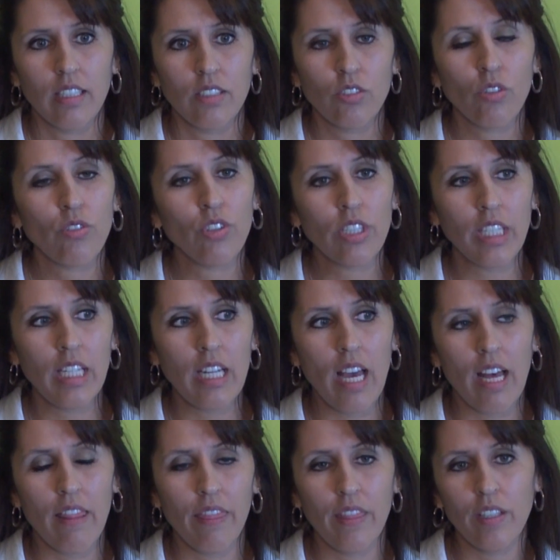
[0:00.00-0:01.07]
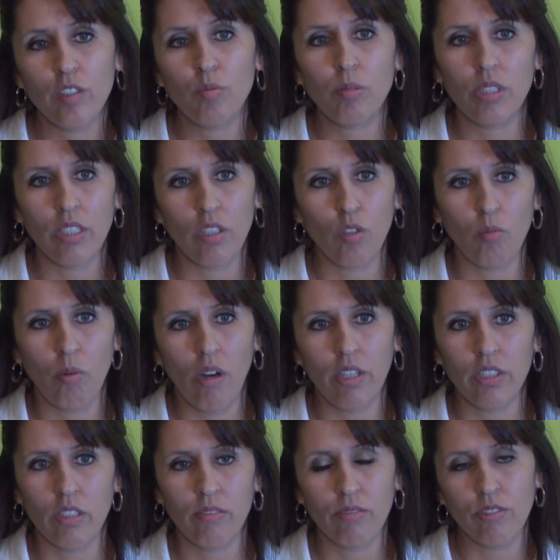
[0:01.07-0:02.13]
So looking at this particular
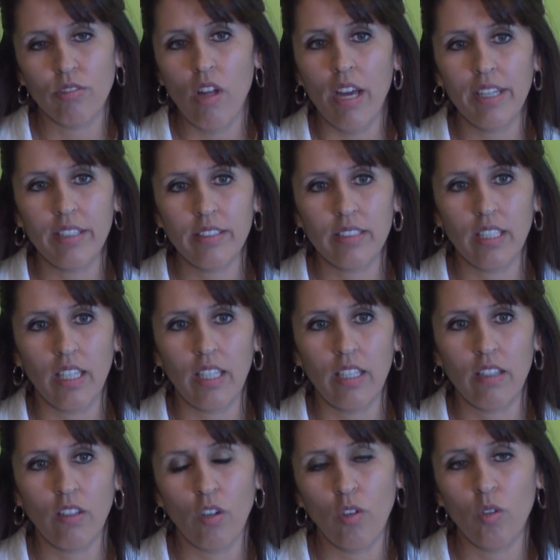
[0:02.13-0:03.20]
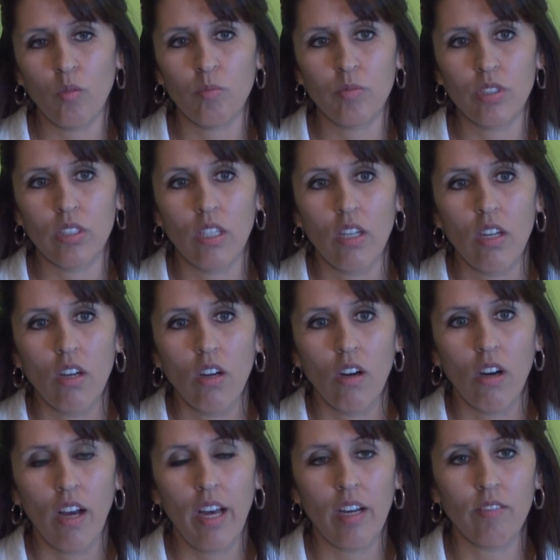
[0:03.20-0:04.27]
project for Lionsgate, the homes
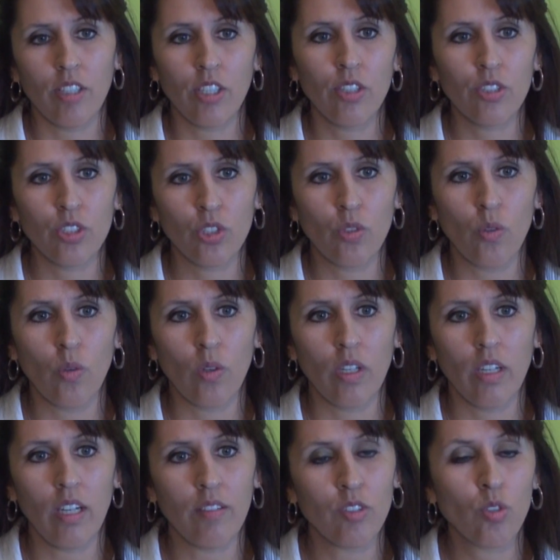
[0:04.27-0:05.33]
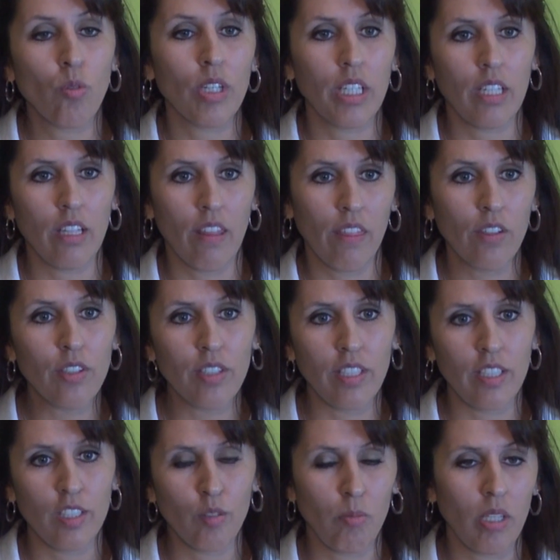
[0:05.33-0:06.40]
have a HERS score of 20 to
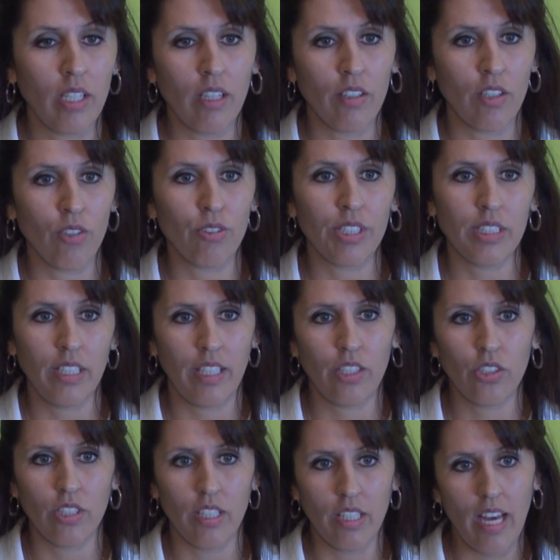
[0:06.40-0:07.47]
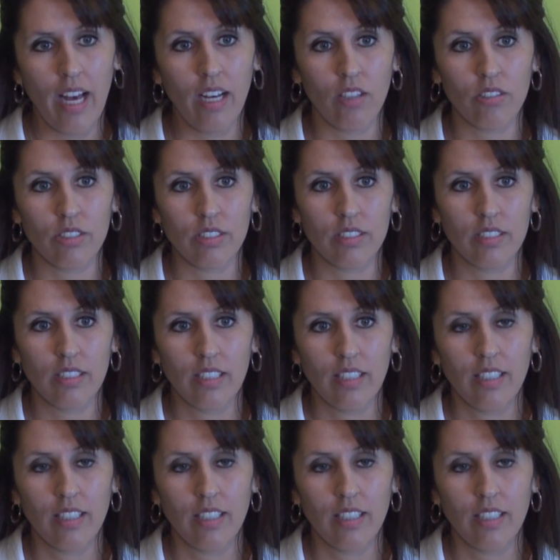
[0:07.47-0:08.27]
30 depending on the orientation of the house.